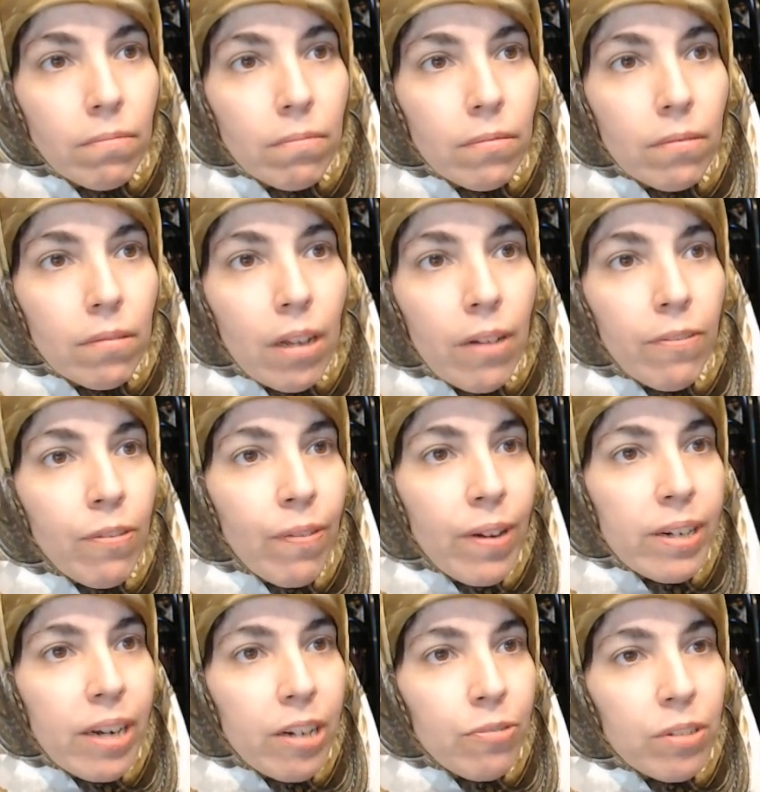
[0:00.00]
And to find
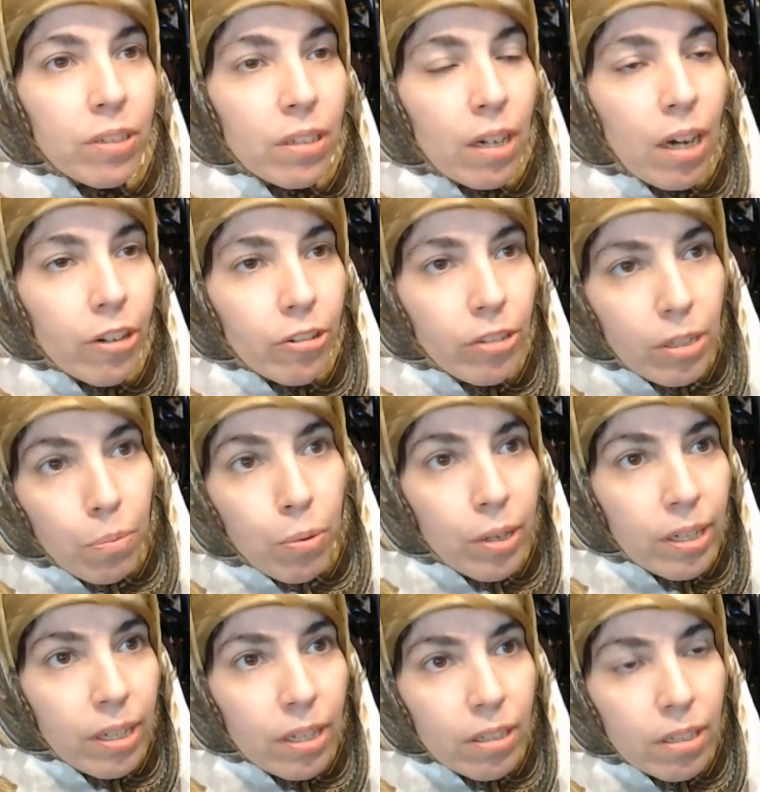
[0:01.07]
out it was utterly
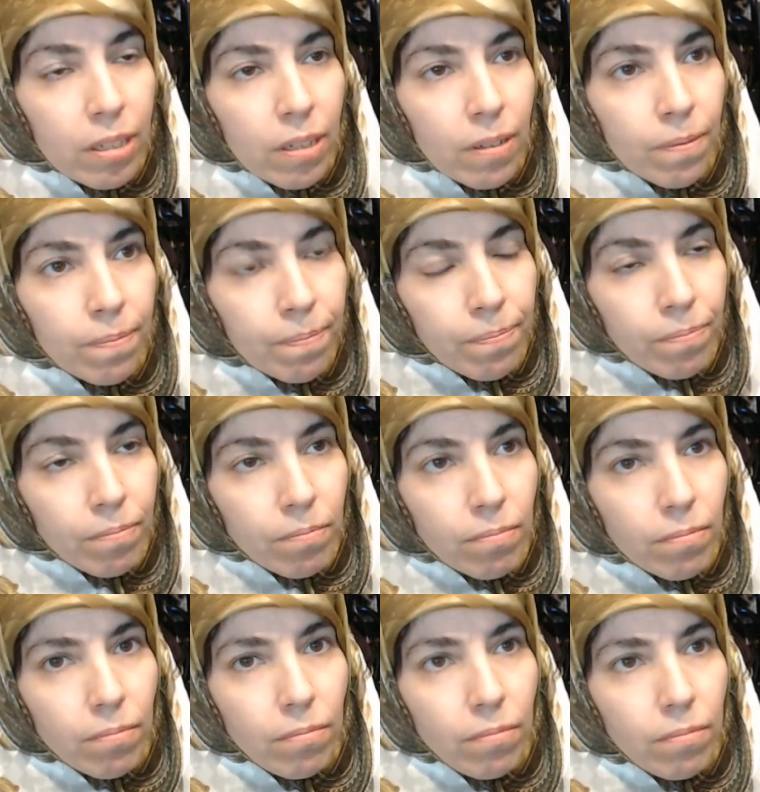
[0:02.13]
pointless.
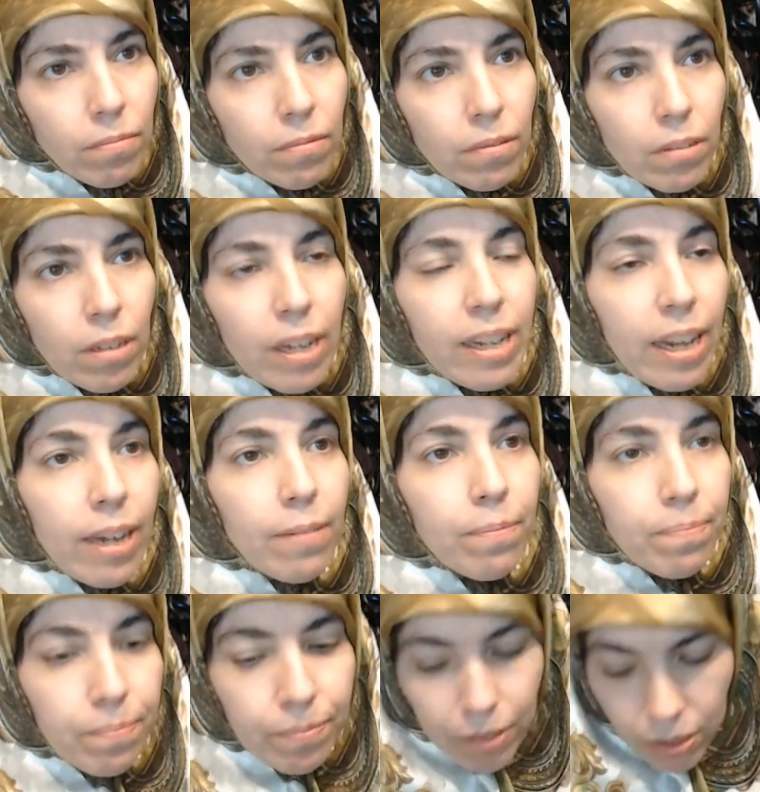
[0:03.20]
Yeah,
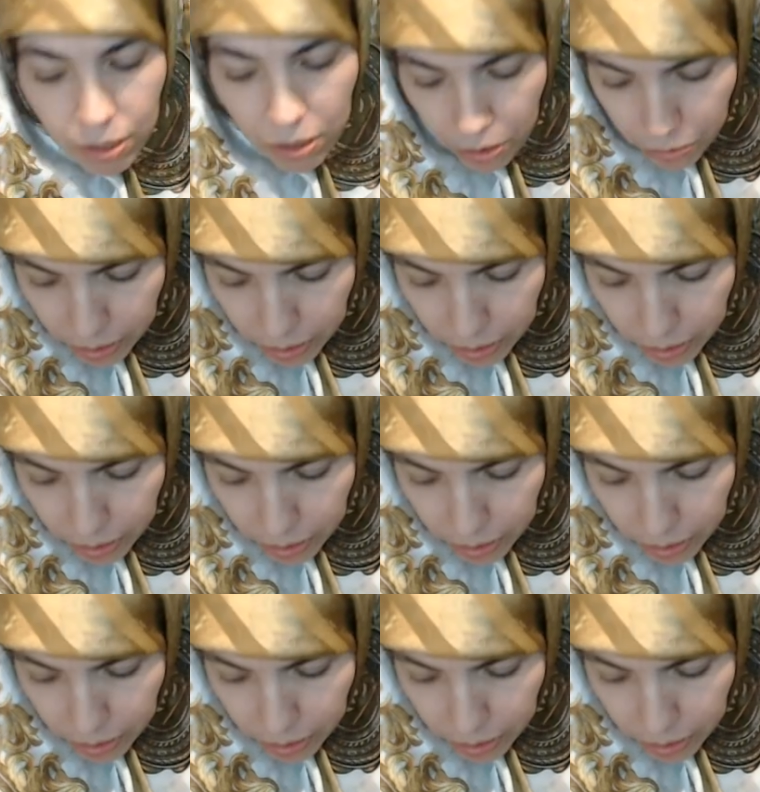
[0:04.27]
good one.